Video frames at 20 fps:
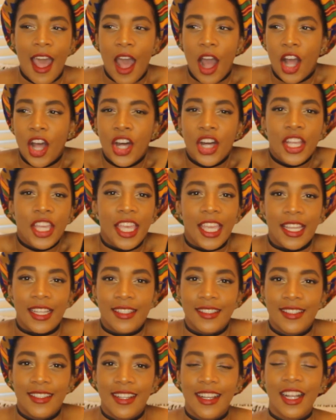cooking.
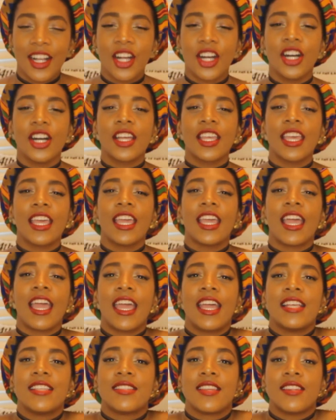Cooking
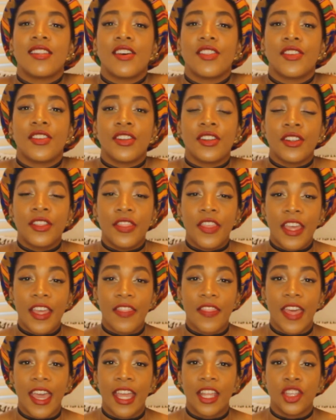is another
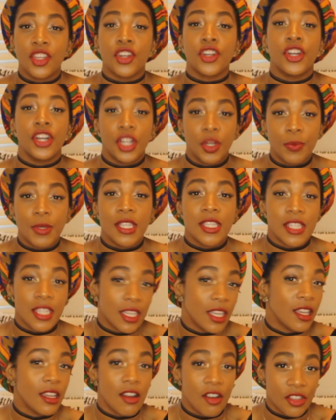thing that you're going to be
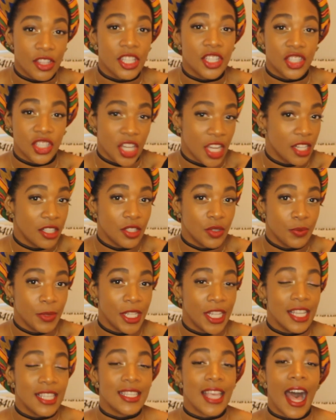seeing on this channel,
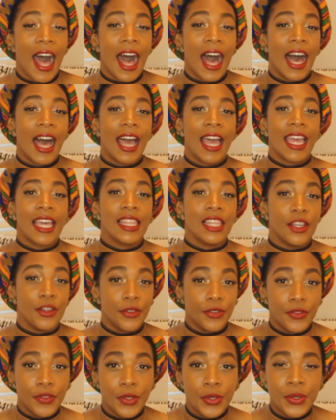because I love
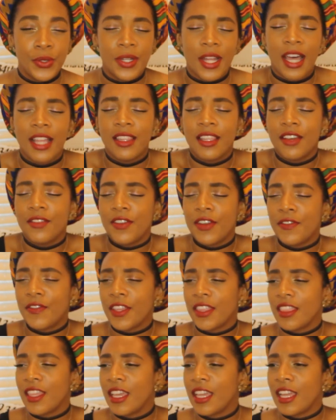food. I love
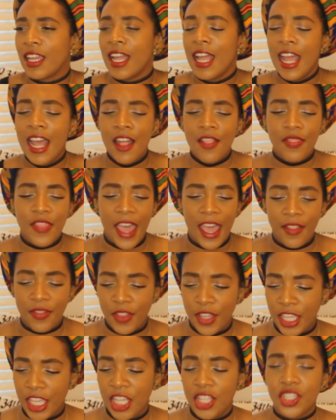everything that
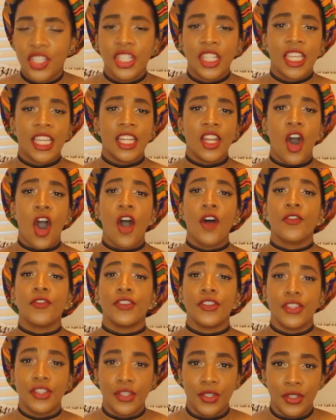the kitchen can
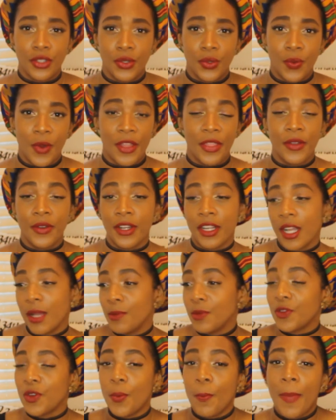offer to you, whether it
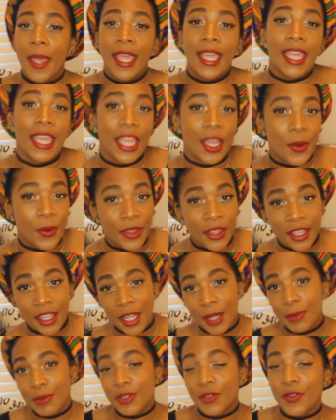comes from baking, whether it
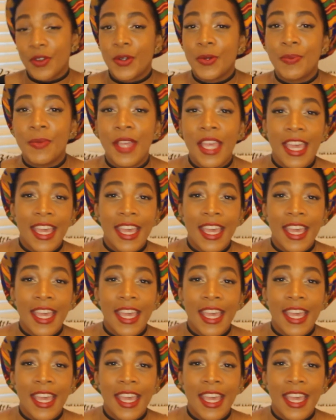comes from,